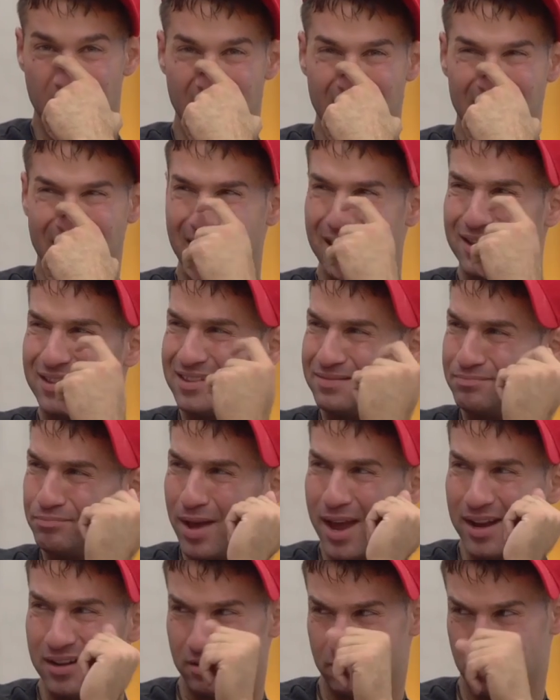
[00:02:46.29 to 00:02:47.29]
And I
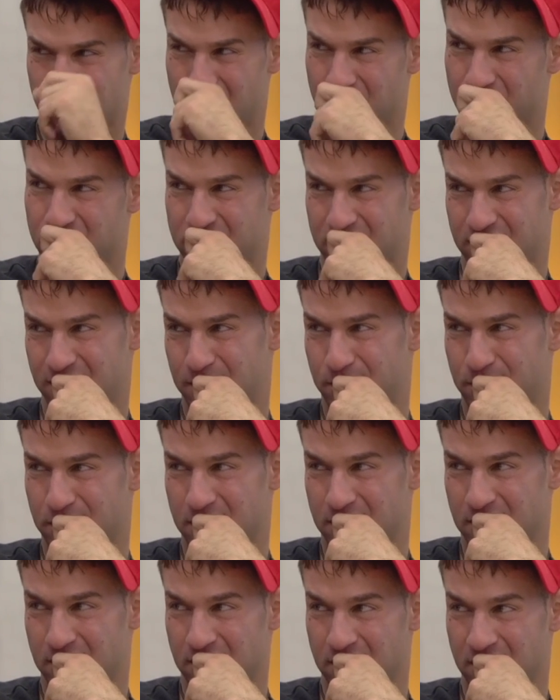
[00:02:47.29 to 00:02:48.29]
begged her to go to sleep.
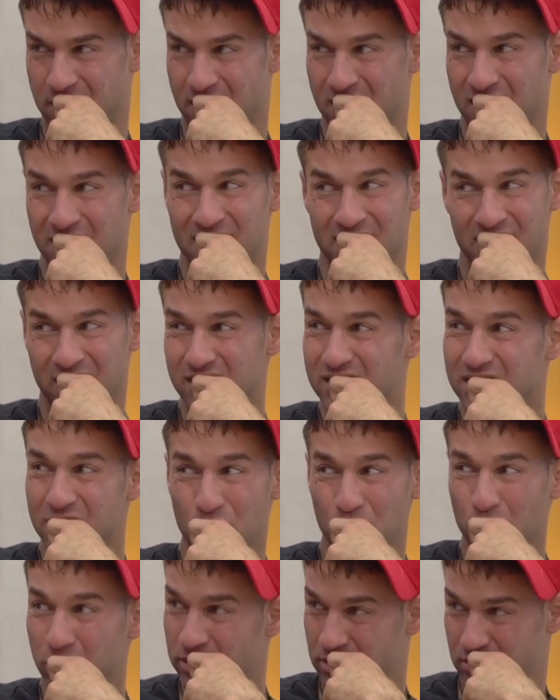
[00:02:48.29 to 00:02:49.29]
She
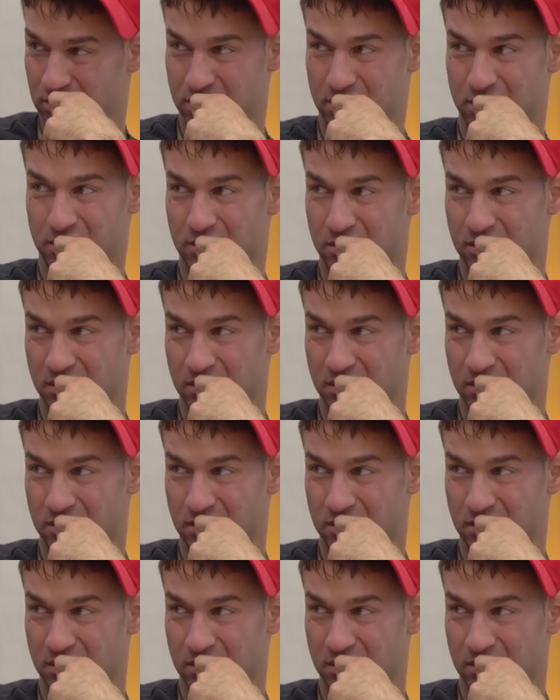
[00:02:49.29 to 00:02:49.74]
wouldn't.